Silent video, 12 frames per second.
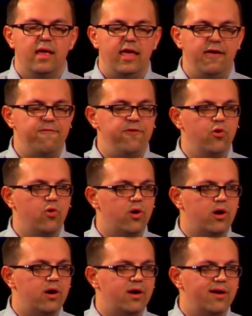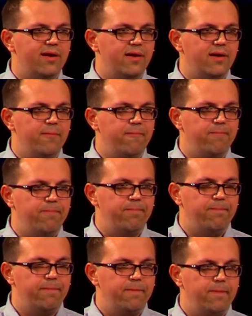if you're
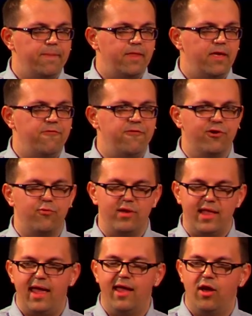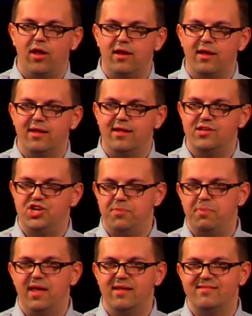relying on a
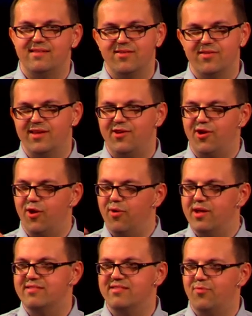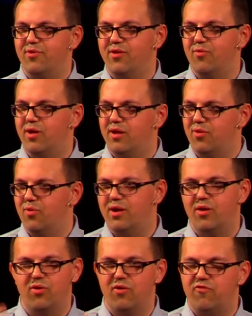GPS signal that you're going somewhere. You want to
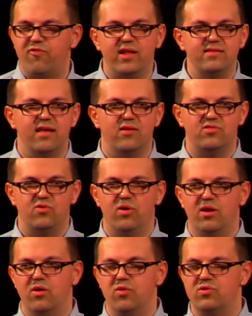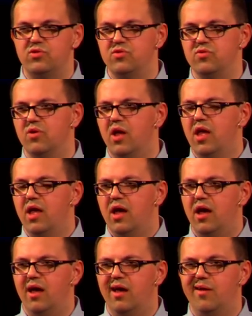go to a friend's house. You want to go to
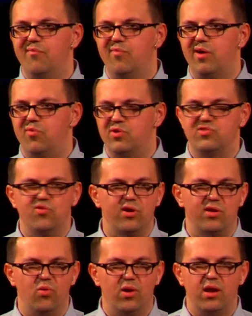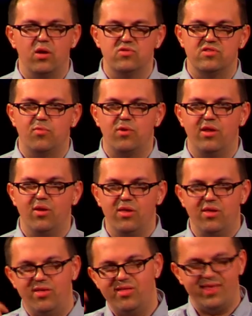a resort. You want to go somewhere.
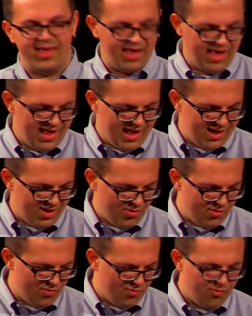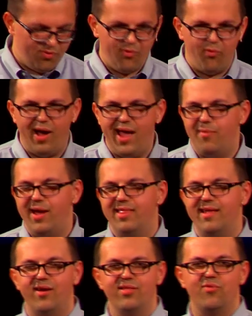You think, why am I
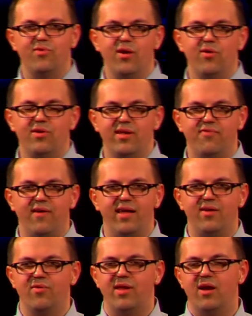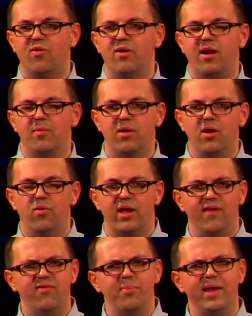then on the road if I don't care where I'm going?
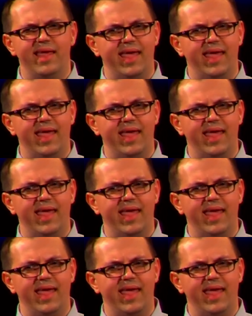Everybody